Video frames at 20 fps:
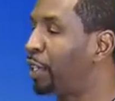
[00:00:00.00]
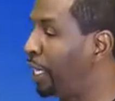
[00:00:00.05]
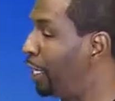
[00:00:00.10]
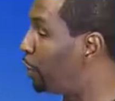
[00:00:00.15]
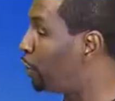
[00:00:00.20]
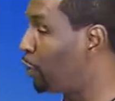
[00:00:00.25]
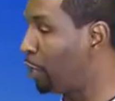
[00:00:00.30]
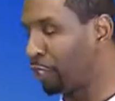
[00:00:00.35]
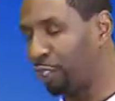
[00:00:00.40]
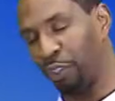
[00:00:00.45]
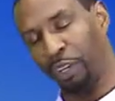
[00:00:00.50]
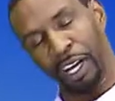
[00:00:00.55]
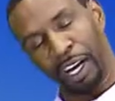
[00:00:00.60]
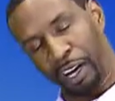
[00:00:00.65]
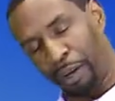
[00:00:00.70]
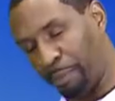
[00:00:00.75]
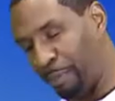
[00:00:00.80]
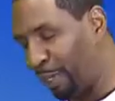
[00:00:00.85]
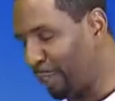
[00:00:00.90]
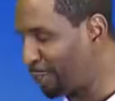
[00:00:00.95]
Okay, you're
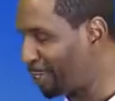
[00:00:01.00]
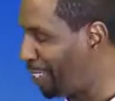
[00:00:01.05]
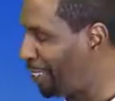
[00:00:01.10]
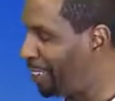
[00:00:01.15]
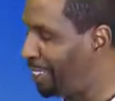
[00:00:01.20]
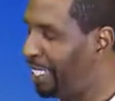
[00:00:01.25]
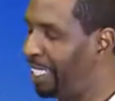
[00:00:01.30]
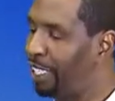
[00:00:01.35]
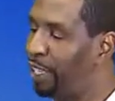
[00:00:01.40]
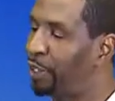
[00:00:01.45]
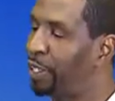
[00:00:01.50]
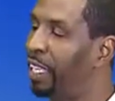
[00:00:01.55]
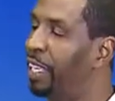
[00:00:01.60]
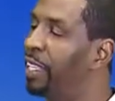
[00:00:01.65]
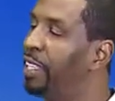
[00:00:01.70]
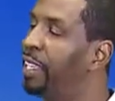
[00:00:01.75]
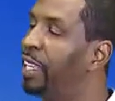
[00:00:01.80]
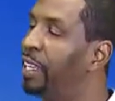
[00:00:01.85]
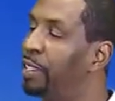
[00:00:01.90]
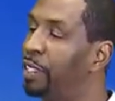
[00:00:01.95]
almost on there.
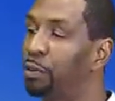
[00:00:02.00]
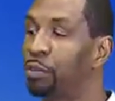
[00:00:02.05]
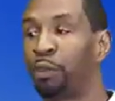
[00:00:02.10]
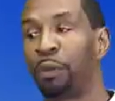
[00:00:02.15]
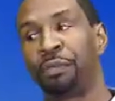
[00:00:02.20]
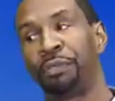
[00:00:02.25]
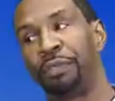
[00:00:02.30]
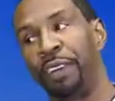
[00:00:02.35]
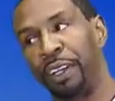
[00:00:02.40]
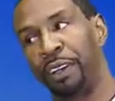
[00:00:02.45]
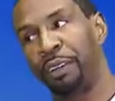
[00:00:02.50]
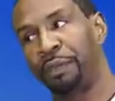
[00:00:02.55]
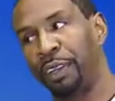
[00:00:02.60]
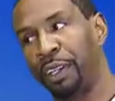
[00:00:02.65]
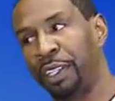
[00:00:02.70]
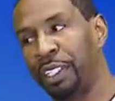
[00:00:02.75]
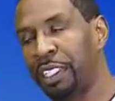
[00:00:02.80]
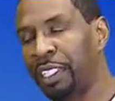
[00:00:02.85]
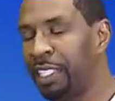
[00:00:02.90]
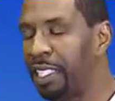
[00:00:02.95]
Okay, now that was very,
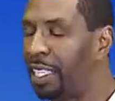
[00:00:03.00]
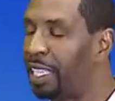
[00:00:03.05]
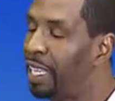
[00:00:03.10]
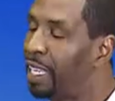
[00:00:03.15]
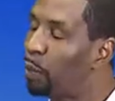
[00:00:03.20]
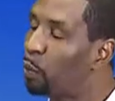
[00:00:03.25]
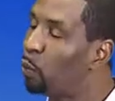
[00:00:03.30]
very good.